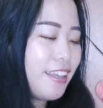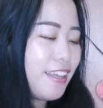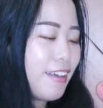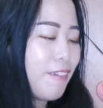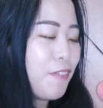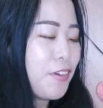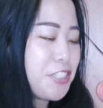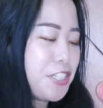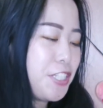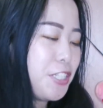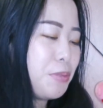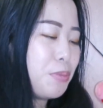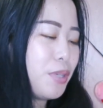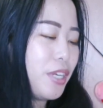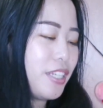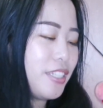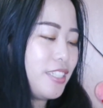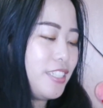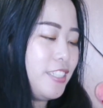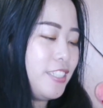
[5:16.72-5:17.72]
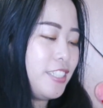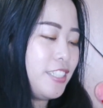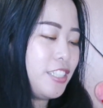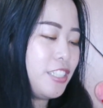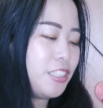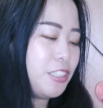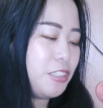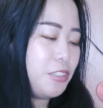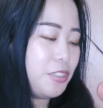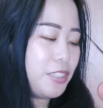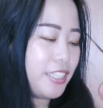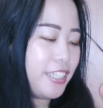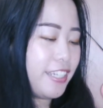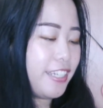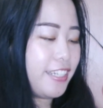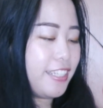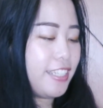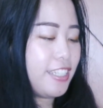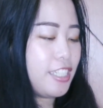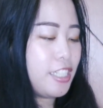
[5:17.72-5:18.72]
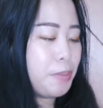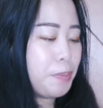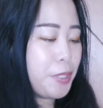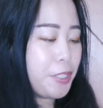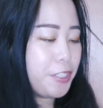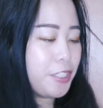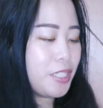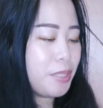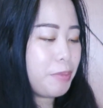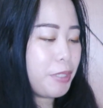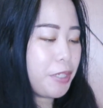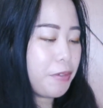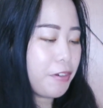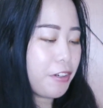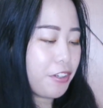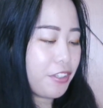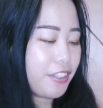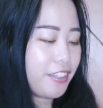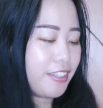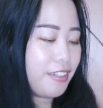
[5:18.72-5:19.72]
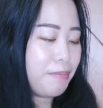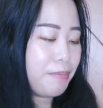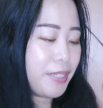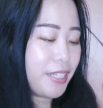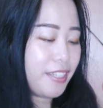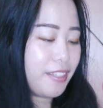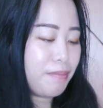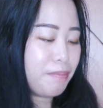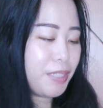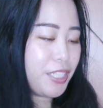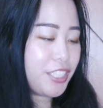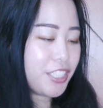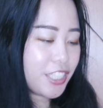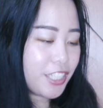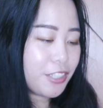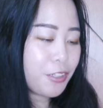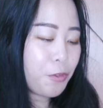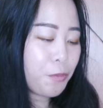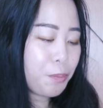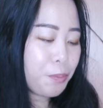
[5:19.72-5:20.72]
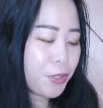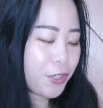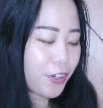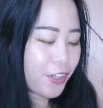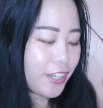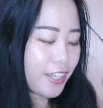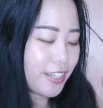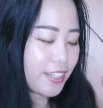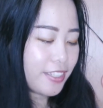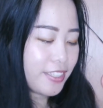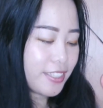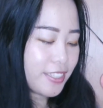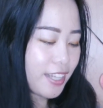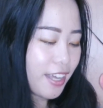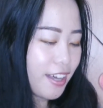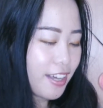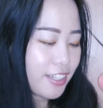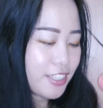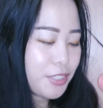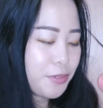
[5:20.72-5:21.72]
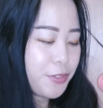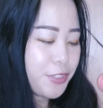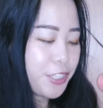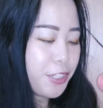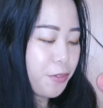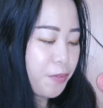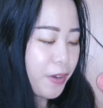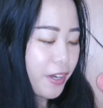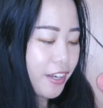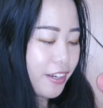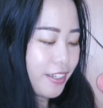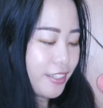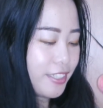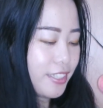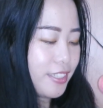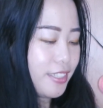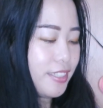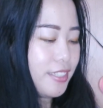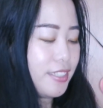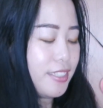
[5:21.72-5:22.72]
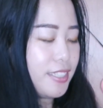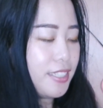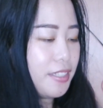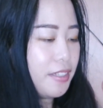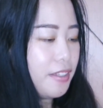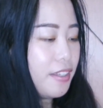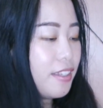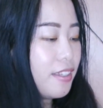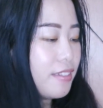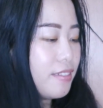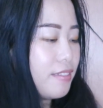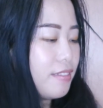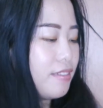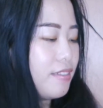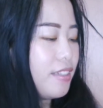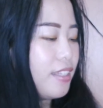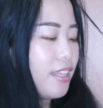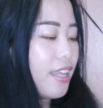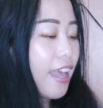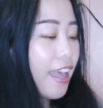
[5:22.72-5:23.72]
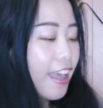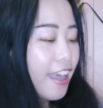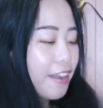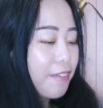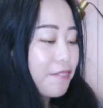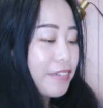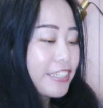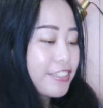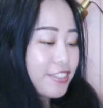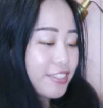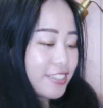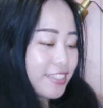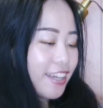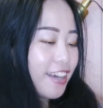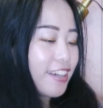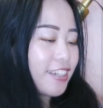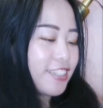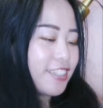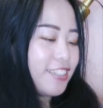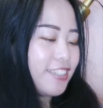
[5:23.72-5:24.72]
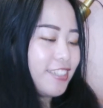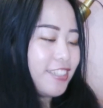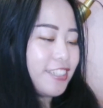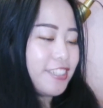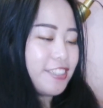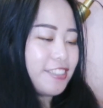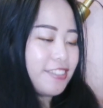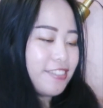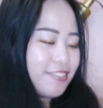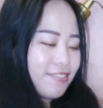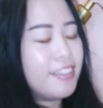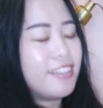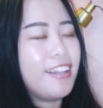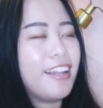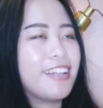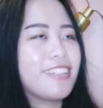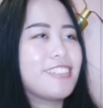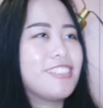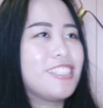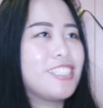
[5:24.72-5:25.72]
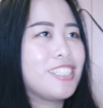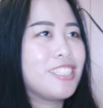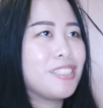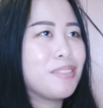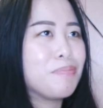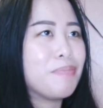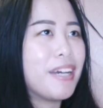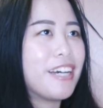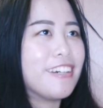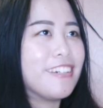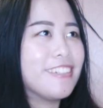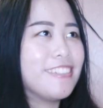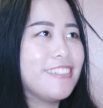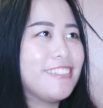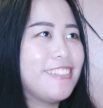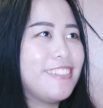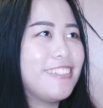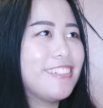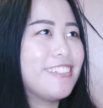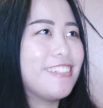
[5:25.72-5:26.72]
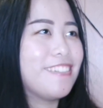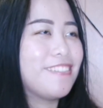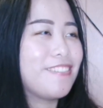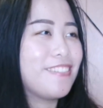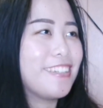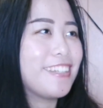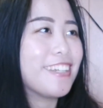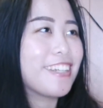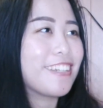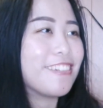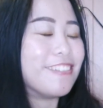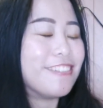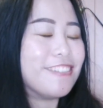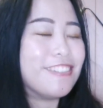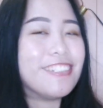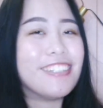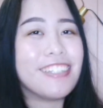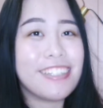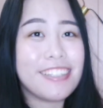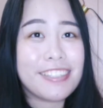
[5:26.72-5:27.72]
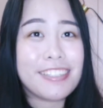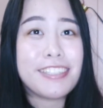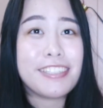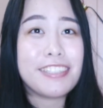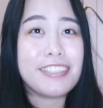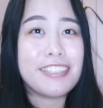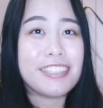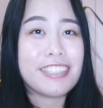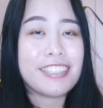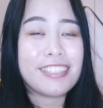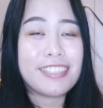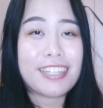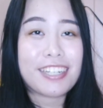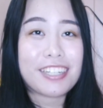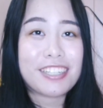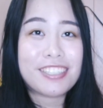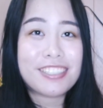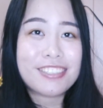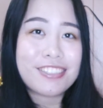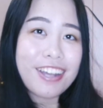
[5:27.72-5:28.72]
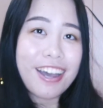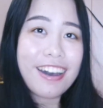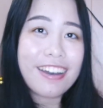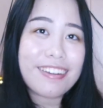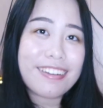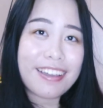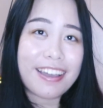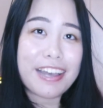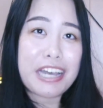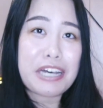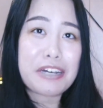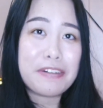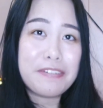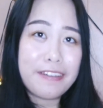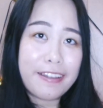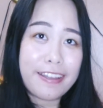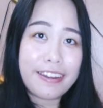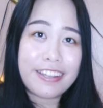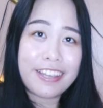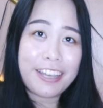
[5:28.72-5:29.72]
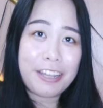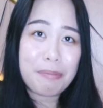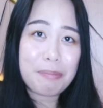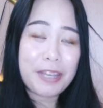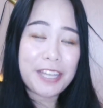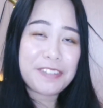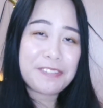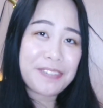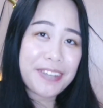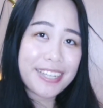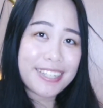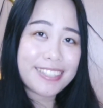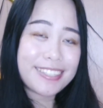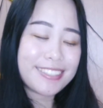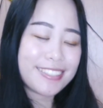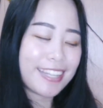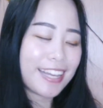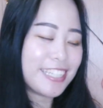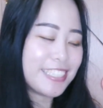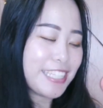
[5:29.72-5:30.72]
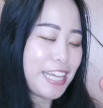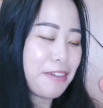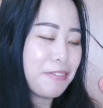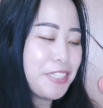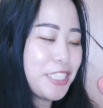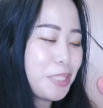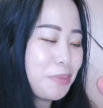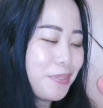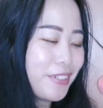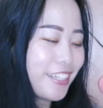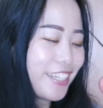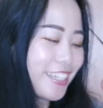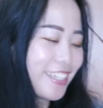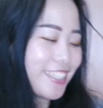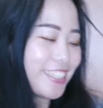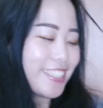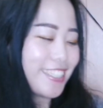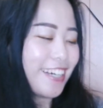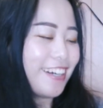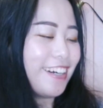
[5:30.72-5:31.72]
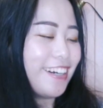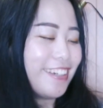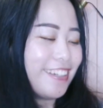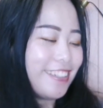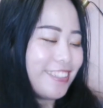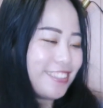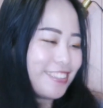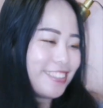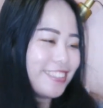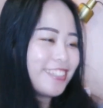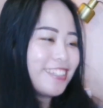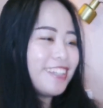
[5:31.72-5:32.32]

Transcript: once you break these shoes in, it's supposed to be worth it. But be sure to put on socks when you're wearing these. And real socks too. Like the smell of like newness just like shot out and hit my face as I was putting this on. It's